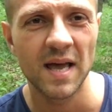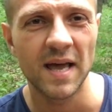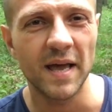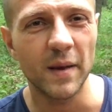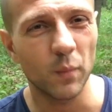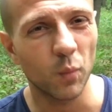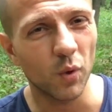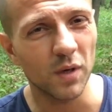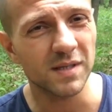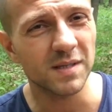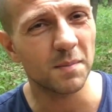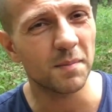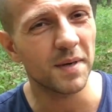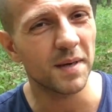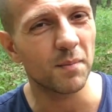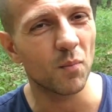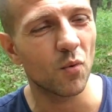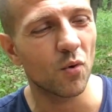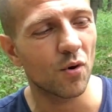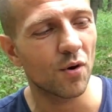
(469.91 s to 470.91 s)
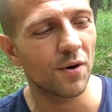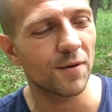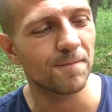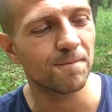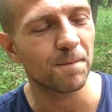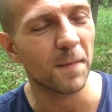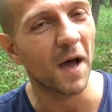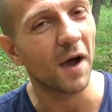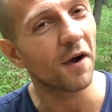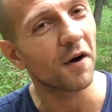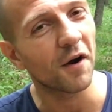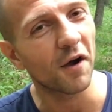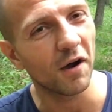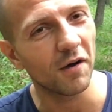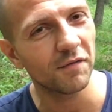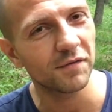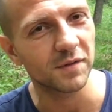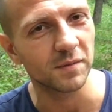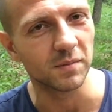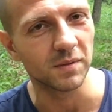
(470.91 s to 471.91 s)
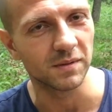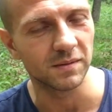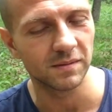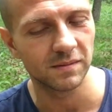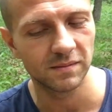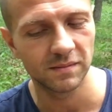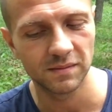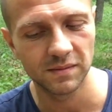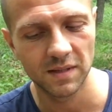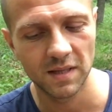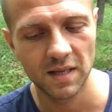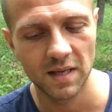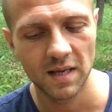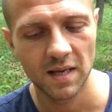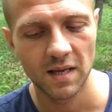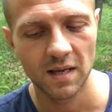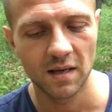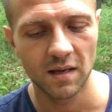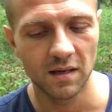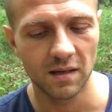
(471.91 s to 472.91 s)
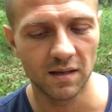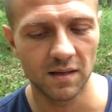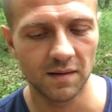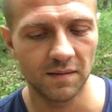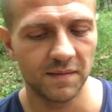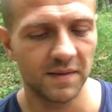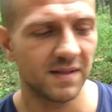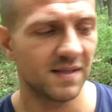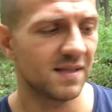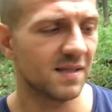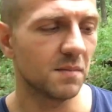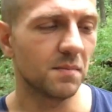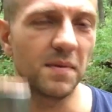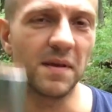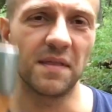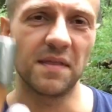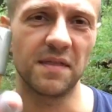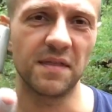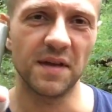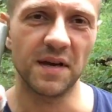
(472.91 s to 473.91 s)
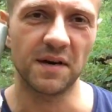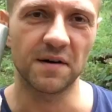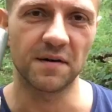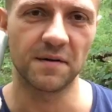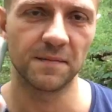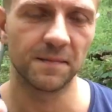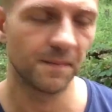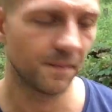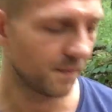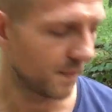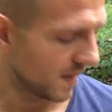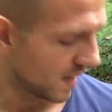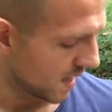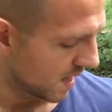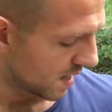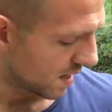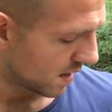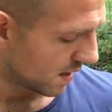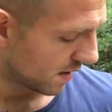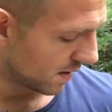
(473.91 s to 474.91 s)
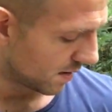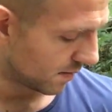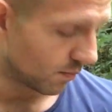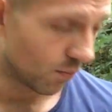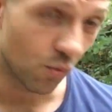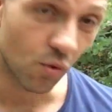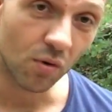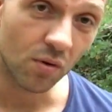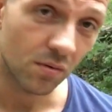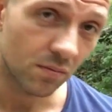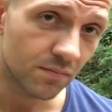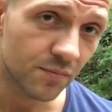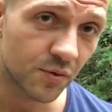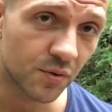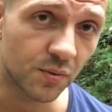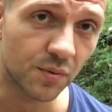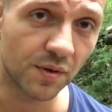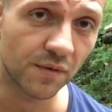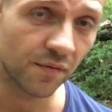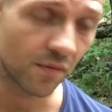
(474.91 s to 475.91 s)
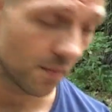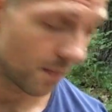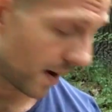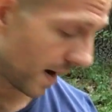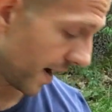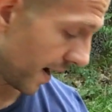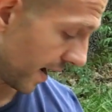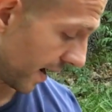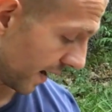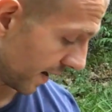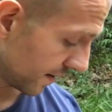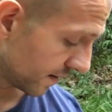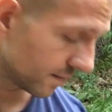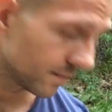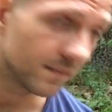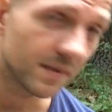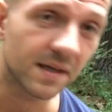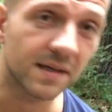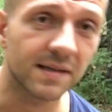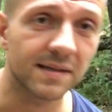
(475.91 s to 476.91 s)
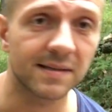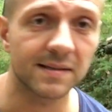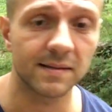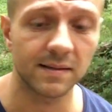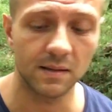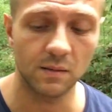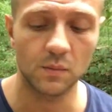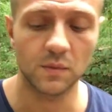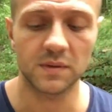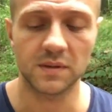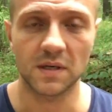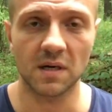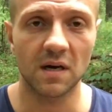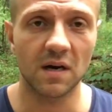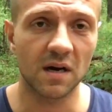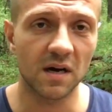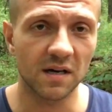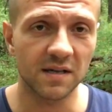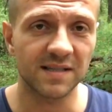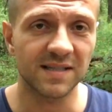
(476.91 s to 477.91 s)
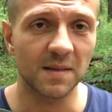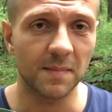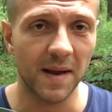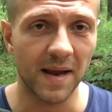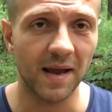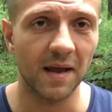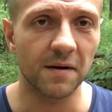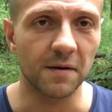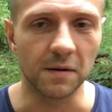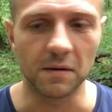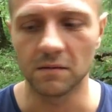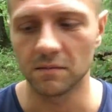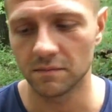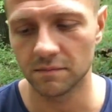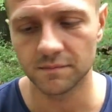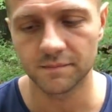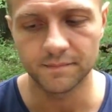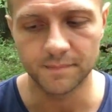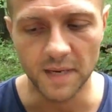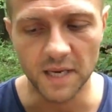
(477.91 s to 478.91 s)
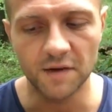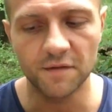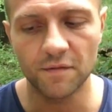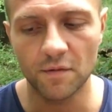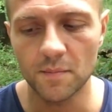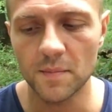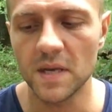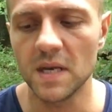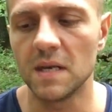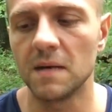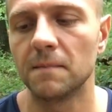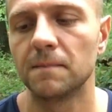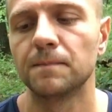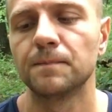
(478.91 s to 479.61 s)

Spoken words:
It was a bit more uncomfortable. This is a bit thicker, more suited for my hand because it was a custom handle made for me.